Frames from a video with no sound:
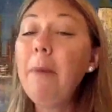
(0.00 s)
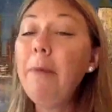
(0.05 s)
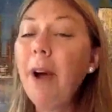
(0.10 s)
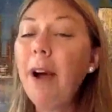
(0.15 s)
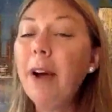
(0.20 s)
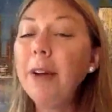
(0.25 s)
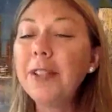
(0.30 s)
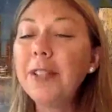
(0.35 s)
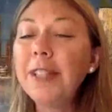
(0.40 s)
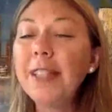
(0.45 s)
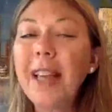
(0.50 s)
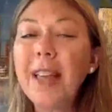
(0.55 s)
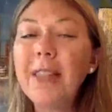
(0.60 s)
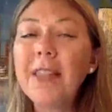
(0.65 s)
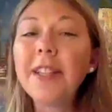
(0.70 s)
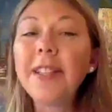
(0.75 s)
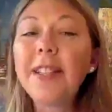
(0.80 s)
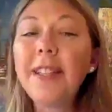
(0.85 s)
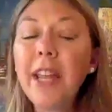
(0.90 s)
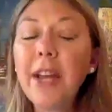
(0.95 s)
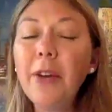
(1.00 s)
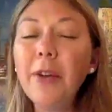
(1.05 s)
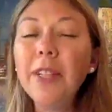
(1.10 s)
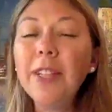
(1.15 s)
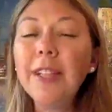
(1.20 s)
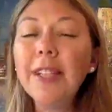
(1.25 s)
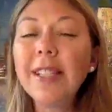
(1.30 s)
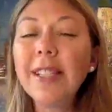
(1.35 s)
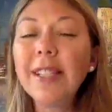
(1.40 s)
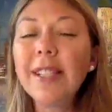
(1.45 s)
Proctor said the secret
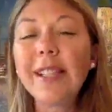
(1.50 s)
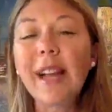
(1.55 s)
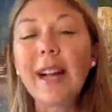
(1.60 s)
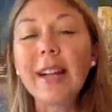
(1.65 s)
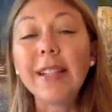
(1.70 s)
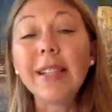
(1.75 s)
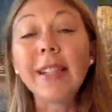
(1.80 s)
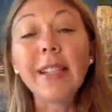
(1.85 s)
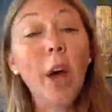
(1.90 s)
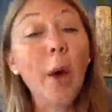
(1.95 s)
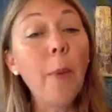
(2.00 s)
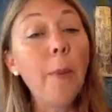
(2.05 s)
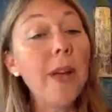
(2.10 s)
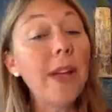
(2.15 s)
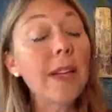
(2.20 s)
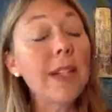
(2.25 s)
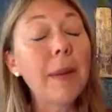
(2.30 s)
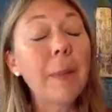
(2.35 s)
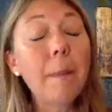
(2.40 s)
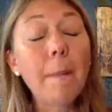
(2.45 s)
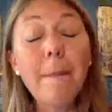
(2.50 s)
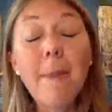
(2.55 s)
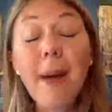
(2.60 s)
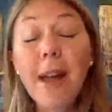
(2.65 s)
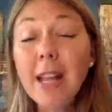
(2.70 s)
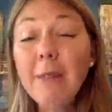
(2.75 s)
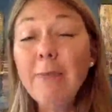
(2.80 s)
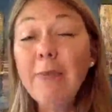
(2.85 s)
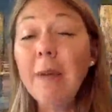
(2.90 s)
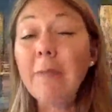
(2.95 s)
to success is helping as
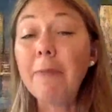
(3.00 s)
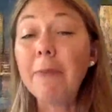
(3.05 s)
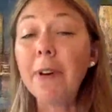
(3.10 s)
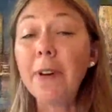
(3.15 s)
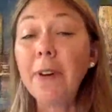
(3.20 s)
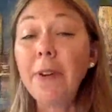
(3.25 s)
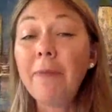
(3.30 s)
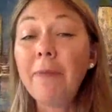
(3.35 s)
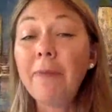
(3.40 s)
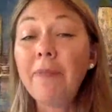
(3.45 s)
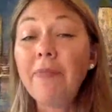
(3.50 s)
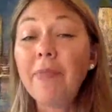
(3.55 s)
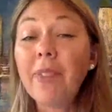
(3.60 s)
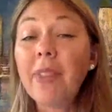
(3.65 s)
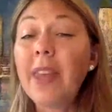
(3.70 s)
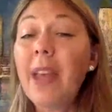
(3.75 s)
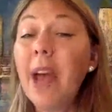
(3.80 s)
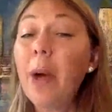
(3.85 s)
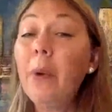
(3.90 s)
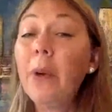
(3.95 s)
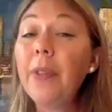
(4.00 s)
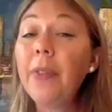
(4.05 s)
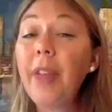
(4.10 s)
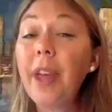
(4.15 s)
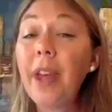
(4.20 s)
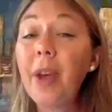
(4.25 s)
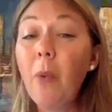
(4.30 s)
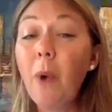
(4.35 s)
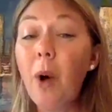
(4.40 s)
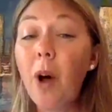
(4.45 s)
many people get what
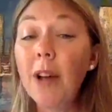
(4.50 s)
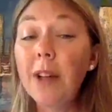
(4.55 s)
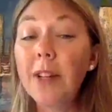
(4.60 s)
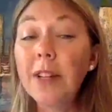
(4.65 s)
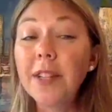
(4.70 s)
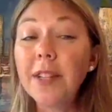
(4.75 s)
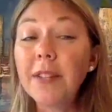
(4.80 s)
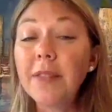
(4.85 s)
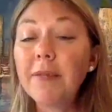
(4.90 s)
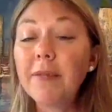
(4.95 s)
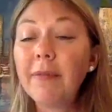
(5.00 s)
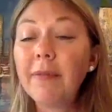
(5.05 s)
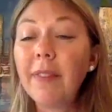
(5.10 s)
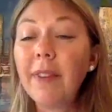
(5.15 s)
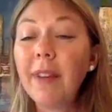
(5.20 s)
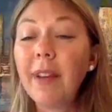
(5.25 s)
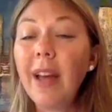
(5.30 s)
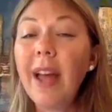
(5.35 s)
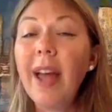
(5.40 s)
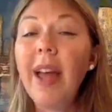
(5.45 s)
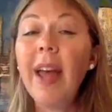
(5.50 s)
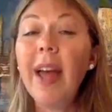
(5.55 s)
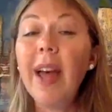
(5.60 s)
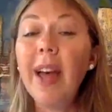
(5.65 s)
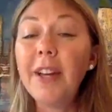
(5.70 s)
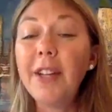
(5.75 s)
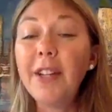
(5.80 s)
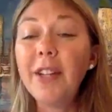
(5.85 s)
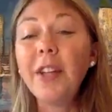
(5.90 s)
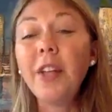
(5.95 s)
they want,
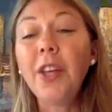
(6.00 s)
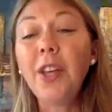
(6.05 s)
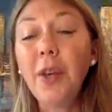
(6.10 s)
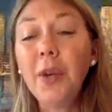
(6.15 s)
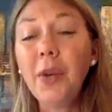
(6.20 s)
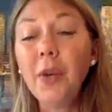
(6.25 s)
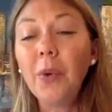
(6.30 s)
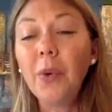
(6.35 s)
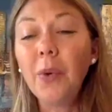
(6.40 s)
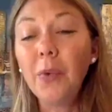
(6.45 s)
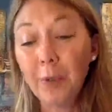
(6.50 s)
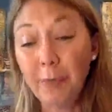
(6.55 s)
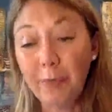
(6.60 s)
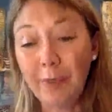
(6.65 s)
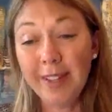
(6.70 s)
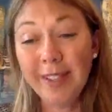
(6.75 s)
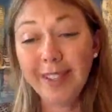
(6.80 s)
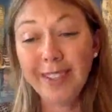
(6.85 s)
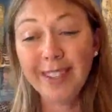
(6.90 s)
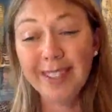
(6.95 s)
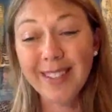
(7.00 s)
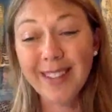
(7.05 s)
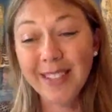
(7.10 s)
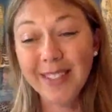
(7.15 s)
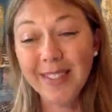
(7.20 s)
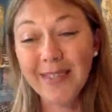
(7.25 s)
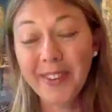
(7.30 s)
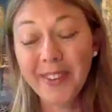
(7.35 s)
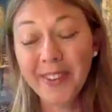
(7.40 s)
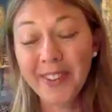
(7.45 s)
and you will be
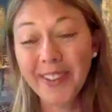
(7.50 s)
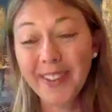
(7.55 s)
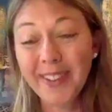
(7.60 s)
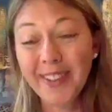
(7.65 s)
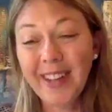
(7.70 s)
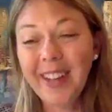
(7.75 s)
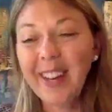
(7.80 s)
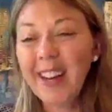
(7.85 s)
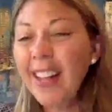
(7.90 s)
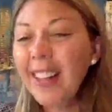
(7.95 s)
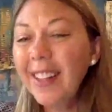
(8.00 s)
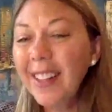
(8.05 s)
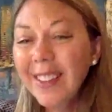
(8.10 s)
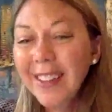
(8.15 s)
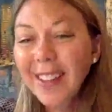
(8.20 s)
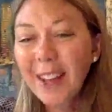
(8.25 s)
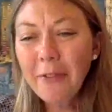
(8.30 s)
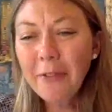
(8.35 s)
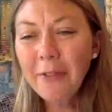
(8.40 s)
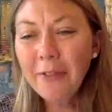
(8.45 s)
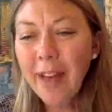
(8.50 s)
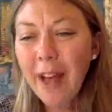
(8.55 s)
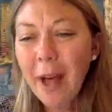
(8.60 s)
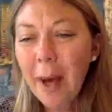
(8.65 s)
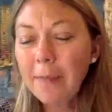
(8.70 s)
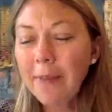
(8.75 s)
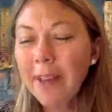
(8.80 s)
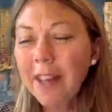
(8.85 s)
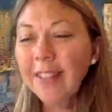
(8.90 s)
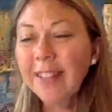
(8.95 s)
successful. And I love
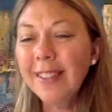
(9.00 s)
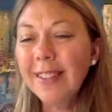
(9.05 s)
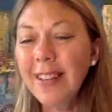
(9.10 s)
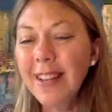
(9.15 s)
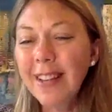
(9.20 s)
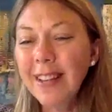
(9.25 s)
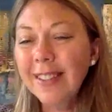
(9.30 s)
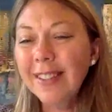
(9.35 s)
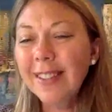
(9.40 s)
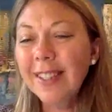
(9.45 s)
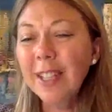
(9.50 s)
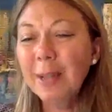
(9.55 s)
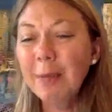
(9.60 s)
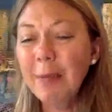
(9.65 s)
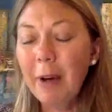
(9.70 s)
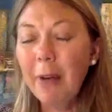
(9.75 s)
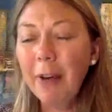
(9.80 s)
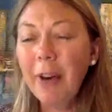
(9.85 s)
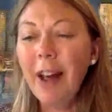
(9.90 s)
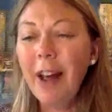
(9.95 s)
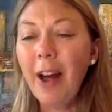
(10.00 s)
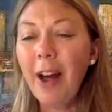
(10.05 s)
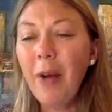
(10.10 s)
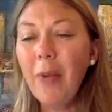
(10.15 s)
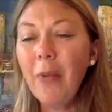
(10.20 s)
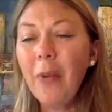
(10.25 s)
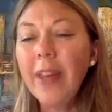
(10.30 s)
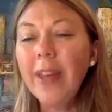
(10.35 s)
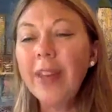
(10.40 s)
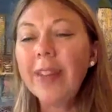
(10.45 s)
that because it is. It's about how
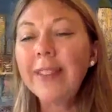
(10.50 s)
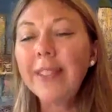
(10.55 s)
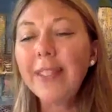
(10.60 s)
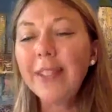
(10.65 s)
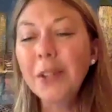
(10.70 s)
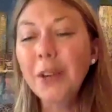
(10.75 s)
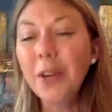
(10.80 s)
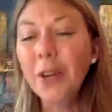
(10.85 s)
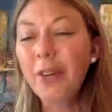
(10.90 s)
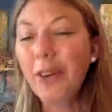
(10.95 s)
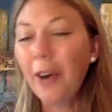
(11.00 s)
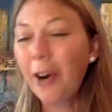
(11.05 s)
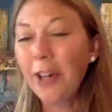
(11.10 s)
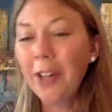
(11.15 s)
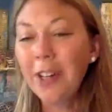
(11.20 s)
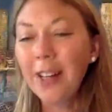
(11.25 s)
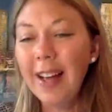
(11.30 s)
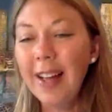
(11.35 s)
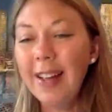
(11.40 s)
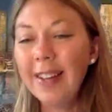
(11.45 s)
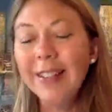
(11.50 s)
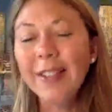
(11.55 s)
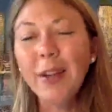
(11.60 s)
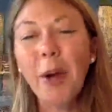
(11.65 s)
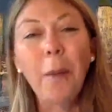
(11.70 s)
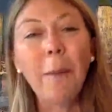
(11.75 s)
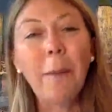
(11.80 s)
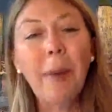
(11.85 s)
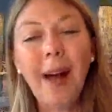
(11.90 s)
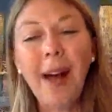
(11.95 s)
we can serve our clients,
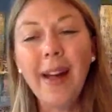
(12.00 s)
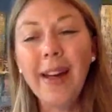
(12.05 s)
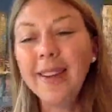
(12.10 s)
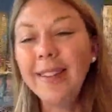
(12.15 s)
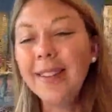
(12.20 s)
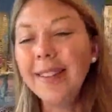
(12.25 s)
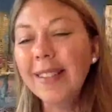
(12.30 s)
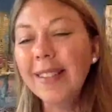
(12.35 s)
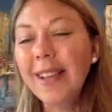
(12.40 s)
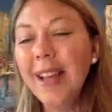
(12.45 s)
our buyers,